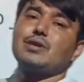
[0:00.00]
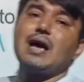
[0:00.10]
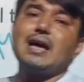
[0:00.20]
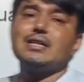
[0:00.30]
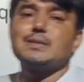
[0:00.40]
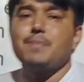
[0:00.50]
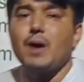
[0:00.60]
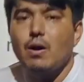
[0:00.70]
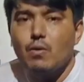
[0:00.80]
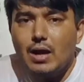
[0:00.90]
10 is
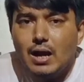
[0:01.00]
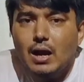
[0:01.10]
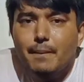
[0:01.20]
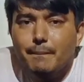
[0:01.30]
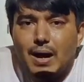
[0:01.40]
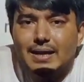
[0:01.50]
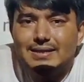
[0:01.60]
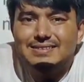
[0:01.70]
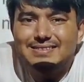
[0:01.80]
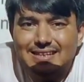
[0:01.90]
power
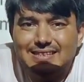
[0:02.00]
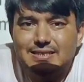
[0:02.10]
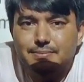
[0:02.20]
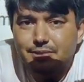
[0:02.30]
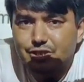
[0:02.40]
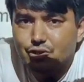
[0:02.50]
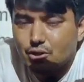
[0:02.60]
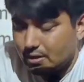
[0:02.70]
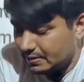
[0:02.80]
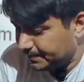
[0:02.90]
minus 6
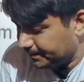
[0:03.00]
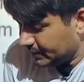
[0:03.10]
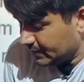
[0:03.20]
meter.